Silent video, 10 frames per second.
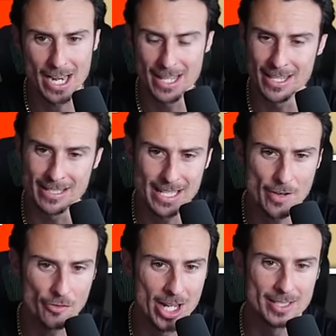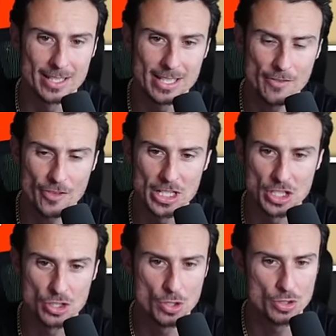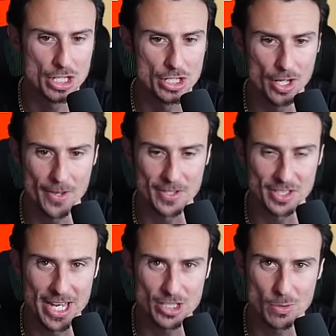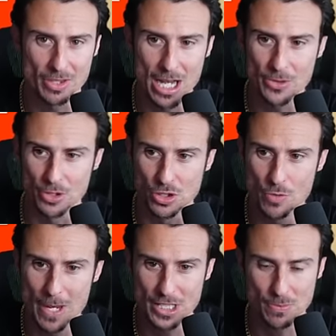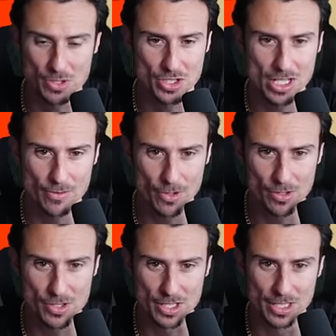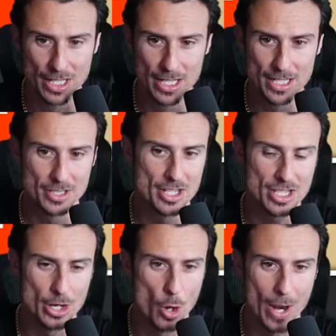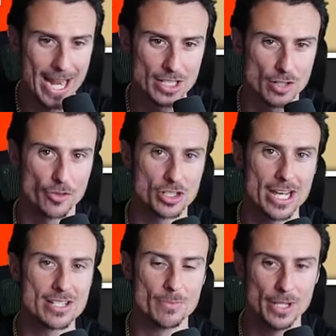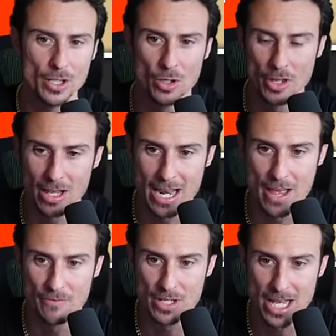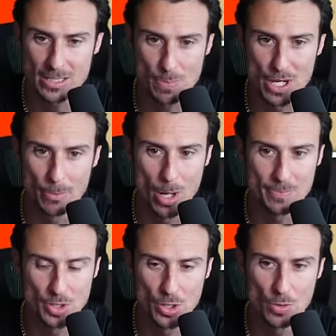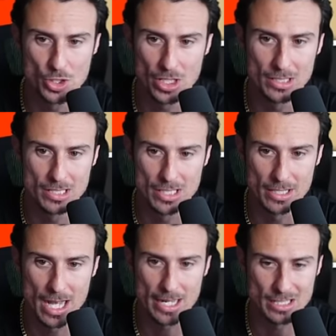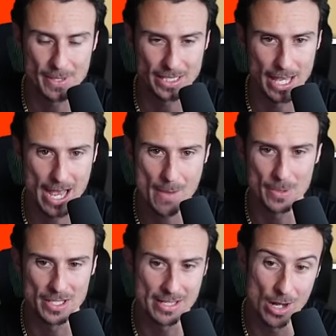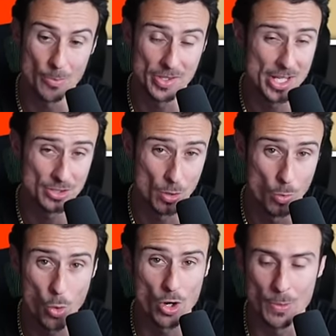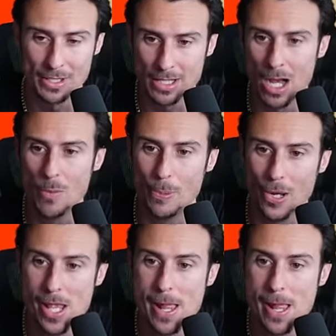in the defense. The defense is usually good, and the Saints are without their two best receivers and they just had no answer for Taysom Hill, and they let MVS beat him up too, which I just did not expect to happen. It didn't help that Denzel Ward went down, but